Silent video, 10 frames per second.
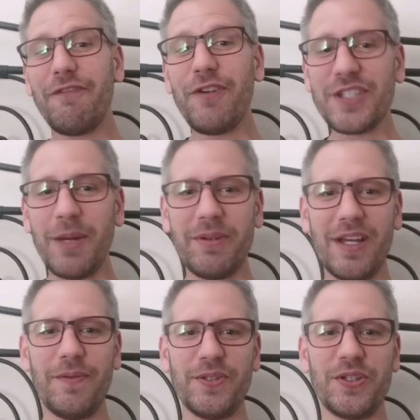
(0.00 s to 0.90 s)
The first
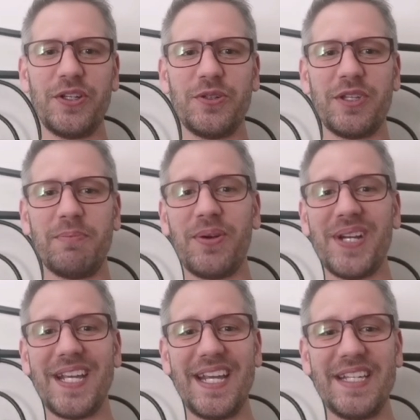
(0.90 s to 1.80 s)
couple levels are usually
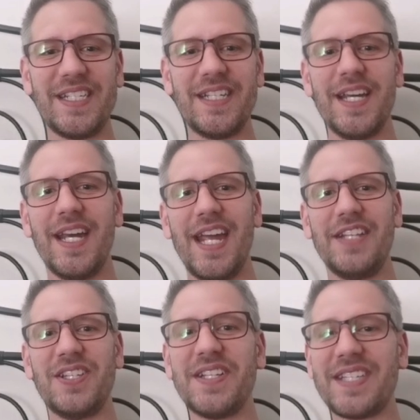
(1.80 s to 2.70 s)
pretty easy.
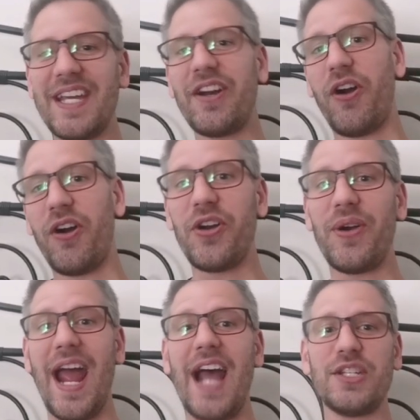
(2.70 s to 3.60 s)
It does get
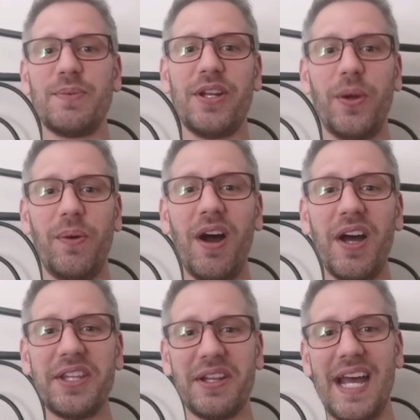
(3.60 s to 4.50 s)
harder as we go
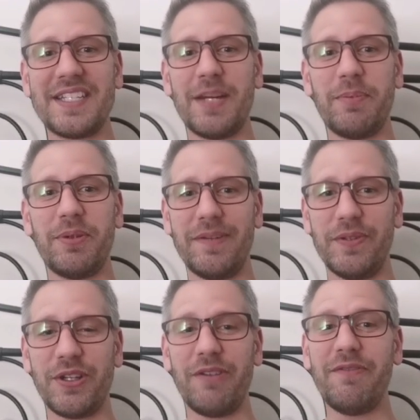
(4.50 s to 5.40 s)
on. The last couple
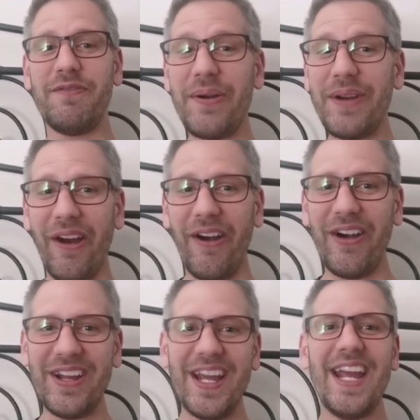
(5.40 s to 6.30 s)
levels are very
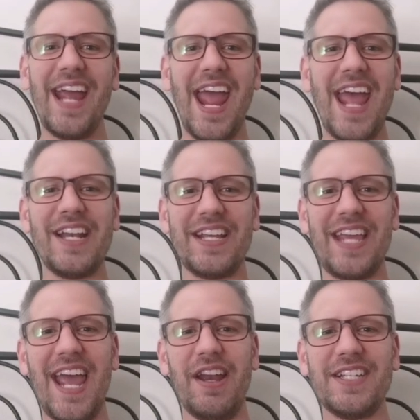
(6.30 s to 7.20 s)
hard, and
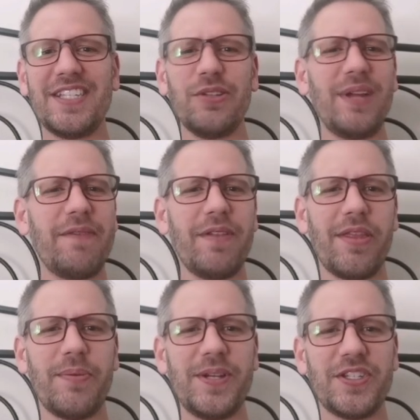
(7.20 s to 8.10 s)
again, I still
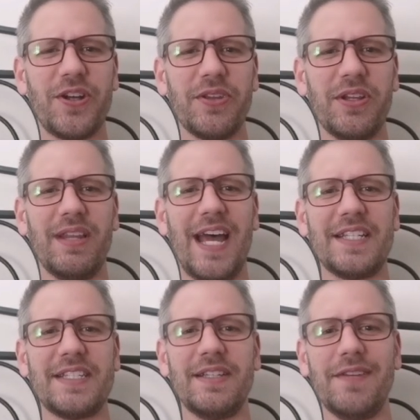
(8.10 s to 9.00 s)
haven't 3-starred the
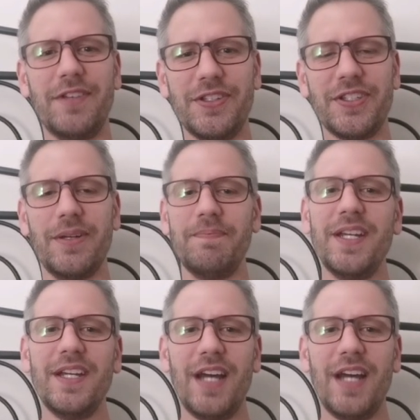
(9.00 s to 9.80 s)
last level, so